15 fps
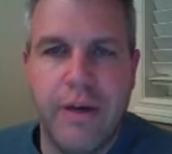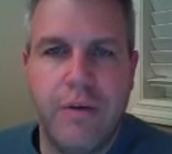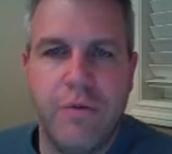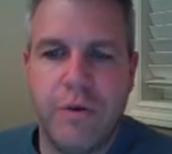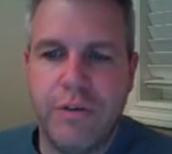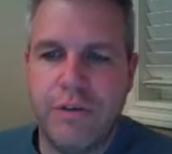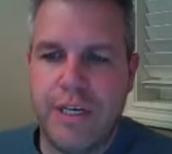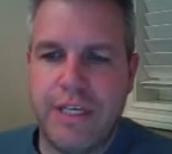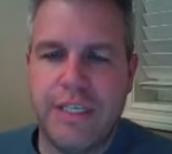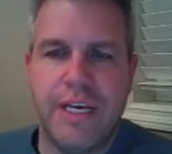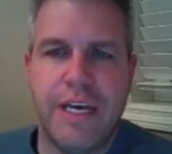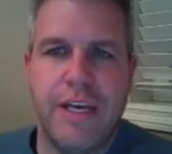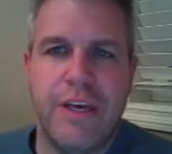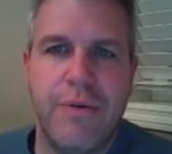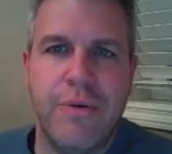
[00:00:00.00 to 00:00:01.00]
which is a
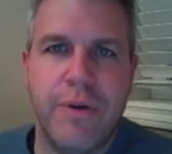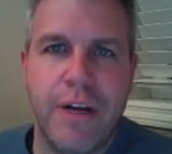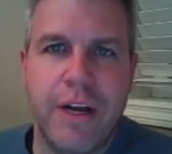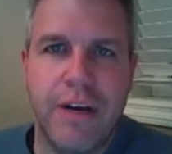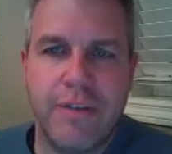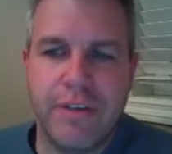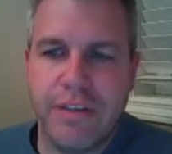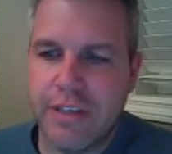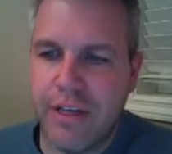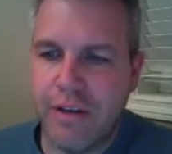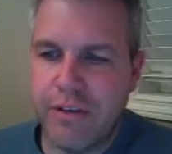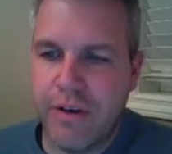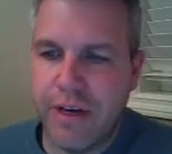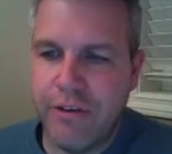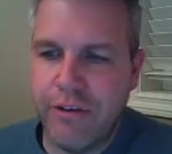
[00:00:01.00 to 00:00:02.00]
unit of
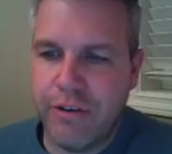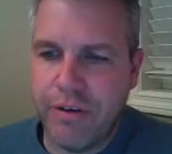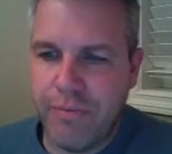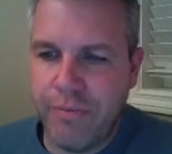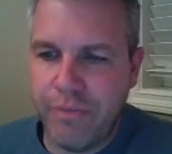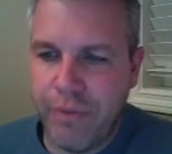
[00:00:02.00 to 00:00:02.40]
acceleration.